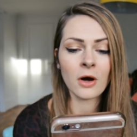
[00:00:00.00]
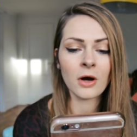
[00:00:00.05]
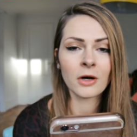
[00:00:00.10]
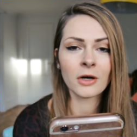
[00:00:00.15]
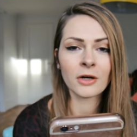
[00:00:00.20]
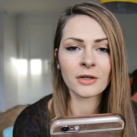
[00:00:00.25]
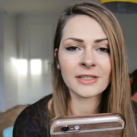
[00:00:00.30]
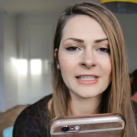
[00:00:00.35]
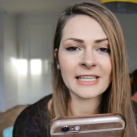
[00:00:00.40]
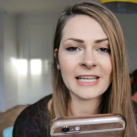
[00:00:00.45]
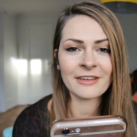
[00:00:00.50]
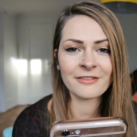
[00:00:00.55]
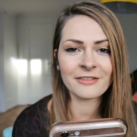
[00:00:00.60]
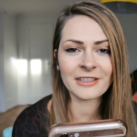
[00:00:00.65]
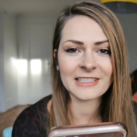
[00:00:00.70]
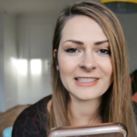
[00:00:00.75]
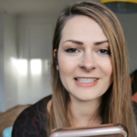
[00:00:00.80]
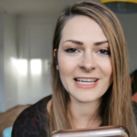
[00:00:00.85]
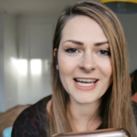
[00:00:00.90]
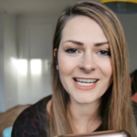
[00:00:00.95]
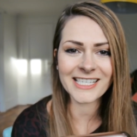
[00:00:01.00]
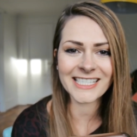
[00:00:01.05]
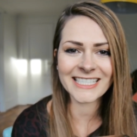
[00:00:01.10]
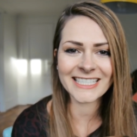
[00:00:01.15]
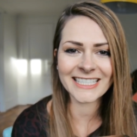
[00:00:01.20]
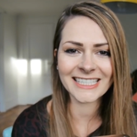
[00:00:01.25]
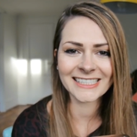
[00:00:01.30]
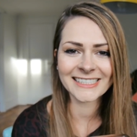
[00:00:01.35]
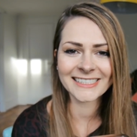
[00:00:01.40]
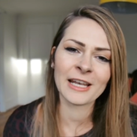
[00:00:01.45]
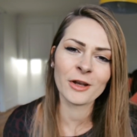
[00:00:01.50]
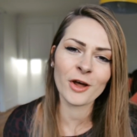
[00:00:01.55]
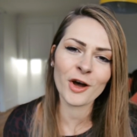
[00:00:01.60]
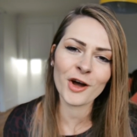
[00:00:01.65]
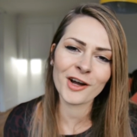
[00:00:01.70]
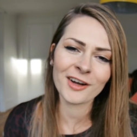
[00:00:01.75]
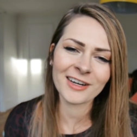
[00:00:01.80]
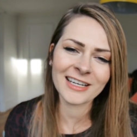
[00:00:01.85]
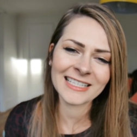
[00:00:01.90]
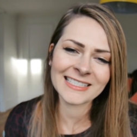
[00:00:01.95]
Laurent Evitage and
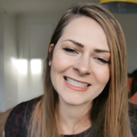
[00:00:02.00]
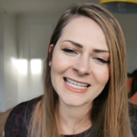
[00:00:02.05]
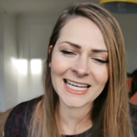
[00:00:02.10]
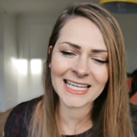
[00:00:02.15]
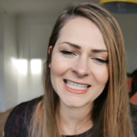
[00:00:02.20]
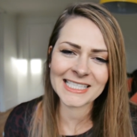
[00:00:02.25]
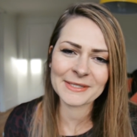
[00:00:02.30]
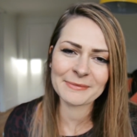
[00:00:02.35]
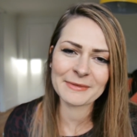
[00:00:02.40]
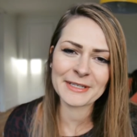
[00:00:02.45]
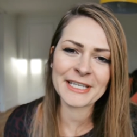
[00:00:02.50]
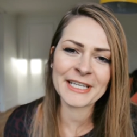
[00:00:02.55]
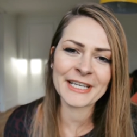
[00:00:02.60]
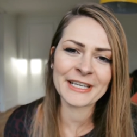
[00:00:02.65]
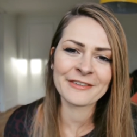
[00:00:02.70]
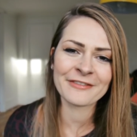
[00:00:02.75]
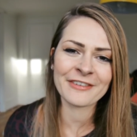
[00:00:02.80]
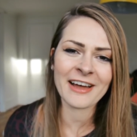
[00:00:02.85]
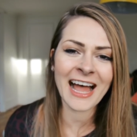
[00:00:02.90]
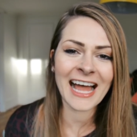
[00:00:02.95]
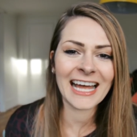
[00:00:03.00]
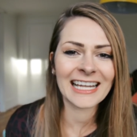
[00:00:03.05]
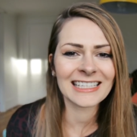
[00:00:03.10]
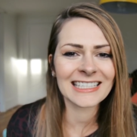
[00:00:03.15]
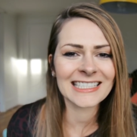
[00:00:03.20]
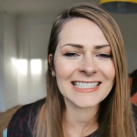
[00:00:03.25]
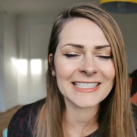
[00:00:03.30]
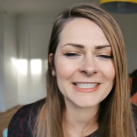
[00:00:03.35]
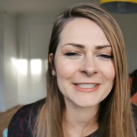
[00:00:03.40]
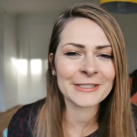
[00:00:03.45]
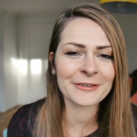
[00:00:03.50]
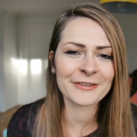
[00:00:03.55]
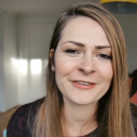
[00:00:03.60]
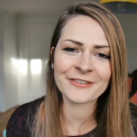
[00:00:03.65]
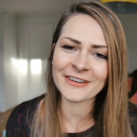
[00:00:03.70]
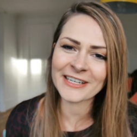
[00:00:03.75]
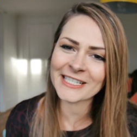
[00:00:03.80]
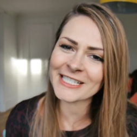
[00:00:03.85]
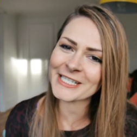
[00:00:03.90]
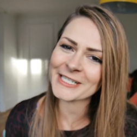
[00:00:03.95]
Laurent has asked me if I listen to
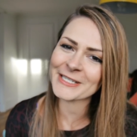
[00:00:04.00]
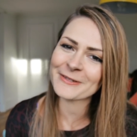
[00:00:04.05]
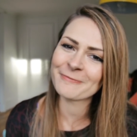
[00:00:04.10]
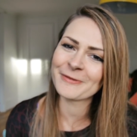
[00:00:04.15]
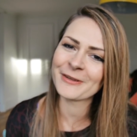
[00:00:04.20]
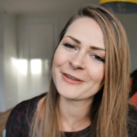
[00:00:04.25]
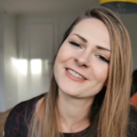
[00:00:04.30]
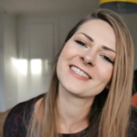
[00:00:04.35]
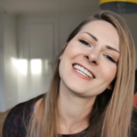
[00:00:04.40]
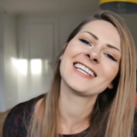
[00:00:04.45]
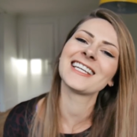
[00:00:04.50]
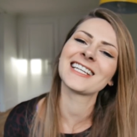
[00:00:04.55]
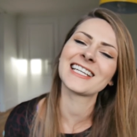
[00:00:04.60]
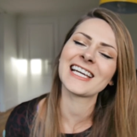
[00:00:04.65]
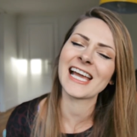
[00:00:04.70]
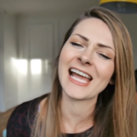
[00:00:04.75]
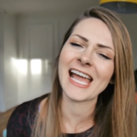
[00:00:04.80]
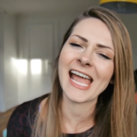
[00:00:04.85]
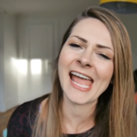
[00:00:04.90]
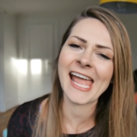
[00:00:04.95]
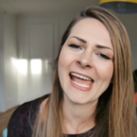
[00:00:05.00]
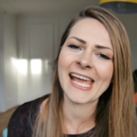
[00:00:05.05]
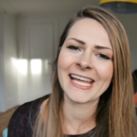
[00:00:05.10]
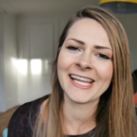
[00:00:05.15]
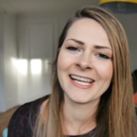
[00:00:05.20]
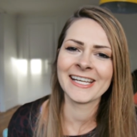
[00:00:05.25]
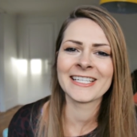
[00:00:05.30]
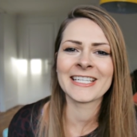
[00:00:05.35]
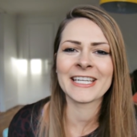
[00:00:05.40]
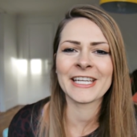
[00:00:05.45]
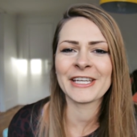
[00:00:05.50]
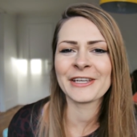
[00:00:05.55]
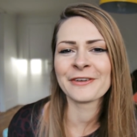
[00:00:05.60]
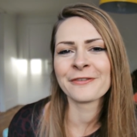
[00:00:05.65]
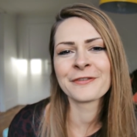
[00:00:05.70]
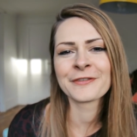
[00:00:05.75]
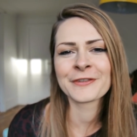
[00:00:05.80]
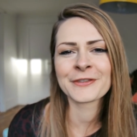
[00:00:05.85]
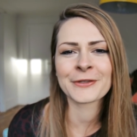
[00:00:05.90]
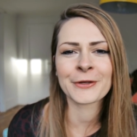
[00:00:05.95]
French music and
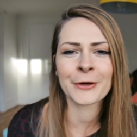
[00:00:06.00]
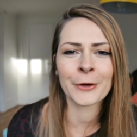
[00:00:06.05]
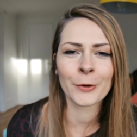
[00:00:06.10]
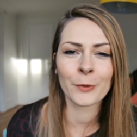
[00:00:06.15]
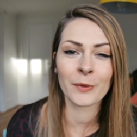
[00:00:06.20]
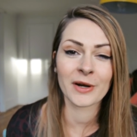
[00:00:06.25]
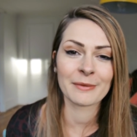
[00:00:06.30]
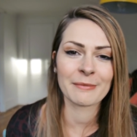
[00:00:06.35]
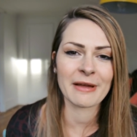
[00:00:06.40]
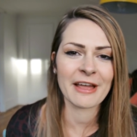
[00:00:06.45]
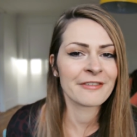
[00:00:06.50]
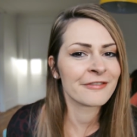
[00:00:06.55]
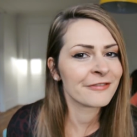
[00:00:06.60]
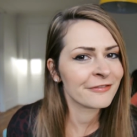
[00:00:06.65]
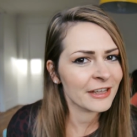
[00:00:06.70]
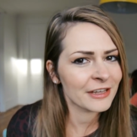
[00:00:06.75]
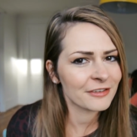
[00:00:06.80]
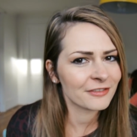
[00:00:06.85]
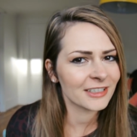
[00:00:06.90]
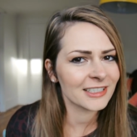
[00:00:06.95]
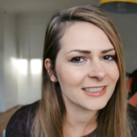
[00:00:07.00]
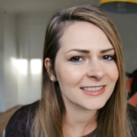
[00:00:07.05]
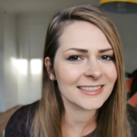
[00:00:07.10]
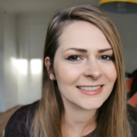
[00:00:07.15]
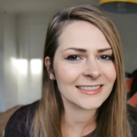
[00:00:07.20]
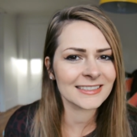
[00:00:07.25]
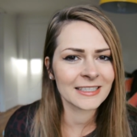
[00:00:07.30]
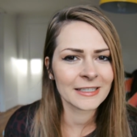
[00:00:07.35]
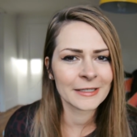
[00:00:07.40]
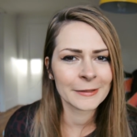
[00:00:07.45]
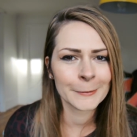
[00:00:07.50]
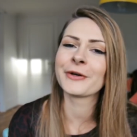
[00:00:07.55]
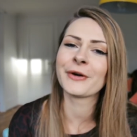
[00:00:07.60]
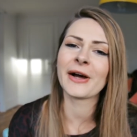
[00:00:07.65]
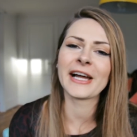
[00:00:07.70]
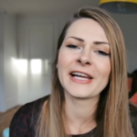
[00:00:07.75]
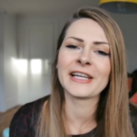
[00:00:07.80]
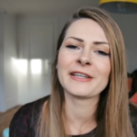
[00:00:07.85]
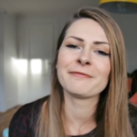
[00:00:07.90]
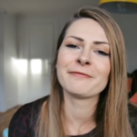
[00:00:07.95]
if so, what are my favorites.
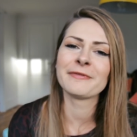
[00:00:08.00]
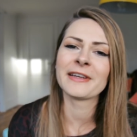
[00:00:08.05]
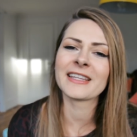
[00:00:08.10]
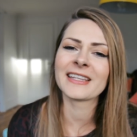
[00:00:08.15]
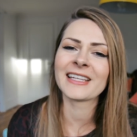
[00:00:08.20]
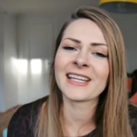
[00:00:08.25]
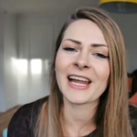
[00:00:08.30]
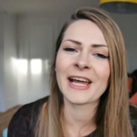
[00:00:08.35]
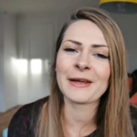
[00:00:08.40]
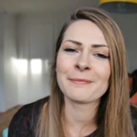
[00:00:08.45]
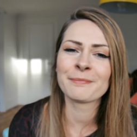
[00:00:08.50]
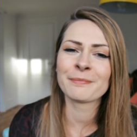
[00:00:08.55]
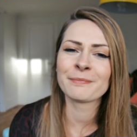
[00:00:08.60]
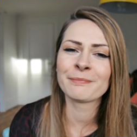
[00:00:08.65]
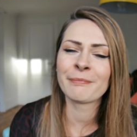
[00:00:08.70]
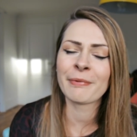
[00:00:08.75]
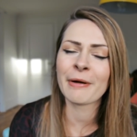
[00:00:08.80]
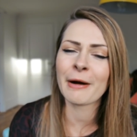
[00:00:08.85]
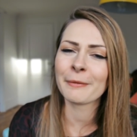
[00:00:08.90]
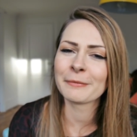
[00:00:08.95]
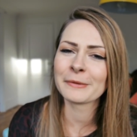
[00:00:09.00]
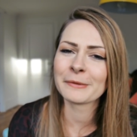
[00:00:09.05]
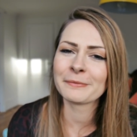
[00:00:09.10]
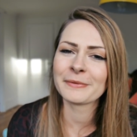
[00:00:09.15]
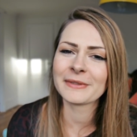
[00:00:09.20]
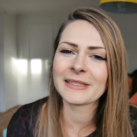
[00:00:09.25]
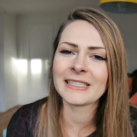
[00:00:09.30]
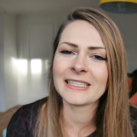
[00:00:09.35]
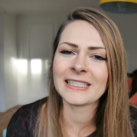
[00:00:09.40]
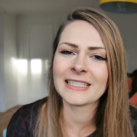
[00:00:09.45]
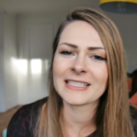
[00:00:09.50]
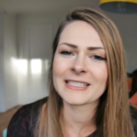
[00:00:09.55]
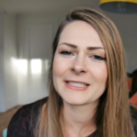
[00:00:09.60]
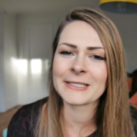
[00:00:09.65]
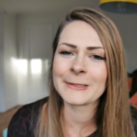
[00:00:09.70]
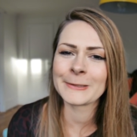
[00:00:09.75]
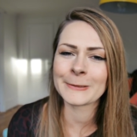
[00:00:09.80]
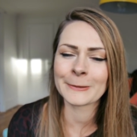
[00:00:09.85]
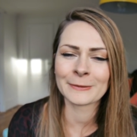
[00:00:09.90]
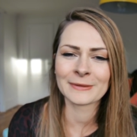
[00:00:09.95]
So I admit that I probably
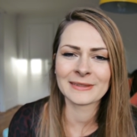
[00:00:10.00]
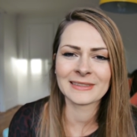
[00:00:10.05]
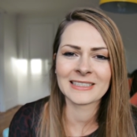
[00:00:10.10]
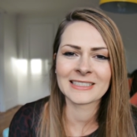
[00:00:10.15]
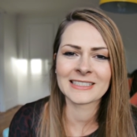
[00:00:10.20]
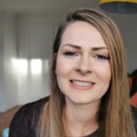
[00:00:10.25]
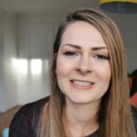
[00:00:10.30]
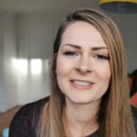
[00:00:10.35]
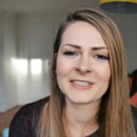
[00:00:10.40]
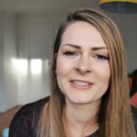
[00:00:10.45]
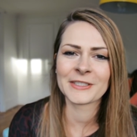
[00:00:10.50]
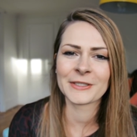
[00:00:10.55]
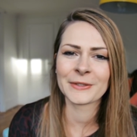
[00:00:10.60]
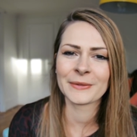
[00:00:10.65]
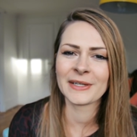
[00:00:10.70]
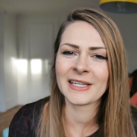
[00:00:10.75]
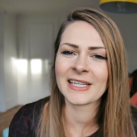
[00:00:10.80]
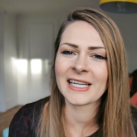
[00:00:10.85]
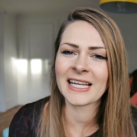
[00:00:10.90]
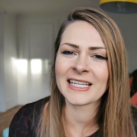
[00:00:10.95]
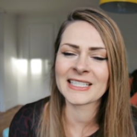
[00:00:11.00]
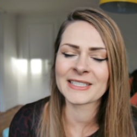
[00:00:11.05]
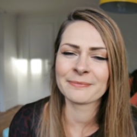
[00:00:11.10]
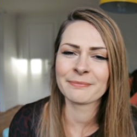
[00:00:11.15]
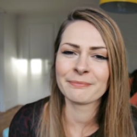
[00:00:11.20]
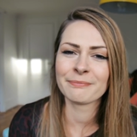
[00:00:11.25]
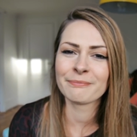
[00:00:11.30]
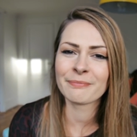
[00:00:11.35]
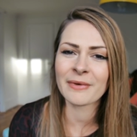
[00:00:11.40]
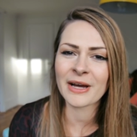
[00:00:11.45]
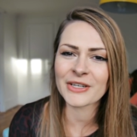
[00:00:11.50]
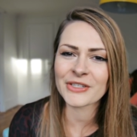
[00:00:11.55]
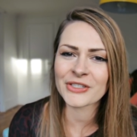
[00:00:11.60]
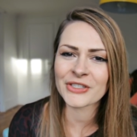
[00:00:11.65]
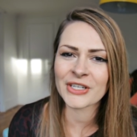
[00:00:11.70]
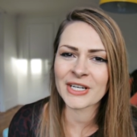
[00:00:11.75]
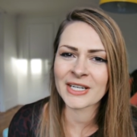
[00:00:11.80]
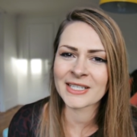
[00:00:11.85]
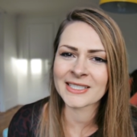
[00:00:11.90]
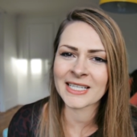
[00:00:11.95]
don't listen to it as
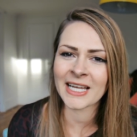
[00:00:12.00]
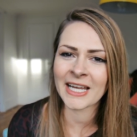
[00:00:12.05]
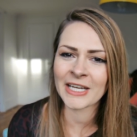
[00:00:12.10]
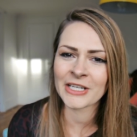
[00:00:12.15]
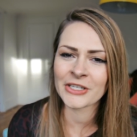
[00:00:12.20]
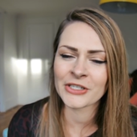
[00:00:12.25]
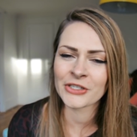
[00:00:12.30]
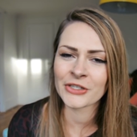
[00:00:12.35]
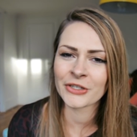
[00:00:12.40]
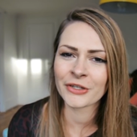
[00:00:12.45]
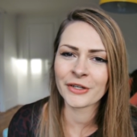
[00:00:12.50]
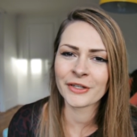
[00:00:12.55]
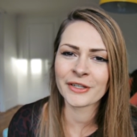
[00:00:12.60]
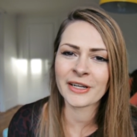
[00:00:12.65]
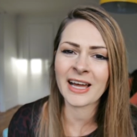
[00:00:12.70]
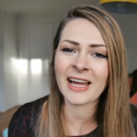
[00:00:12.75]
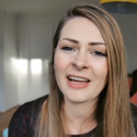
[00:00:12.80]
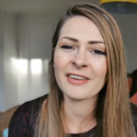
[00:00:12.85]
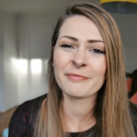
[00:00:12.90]
much as I should.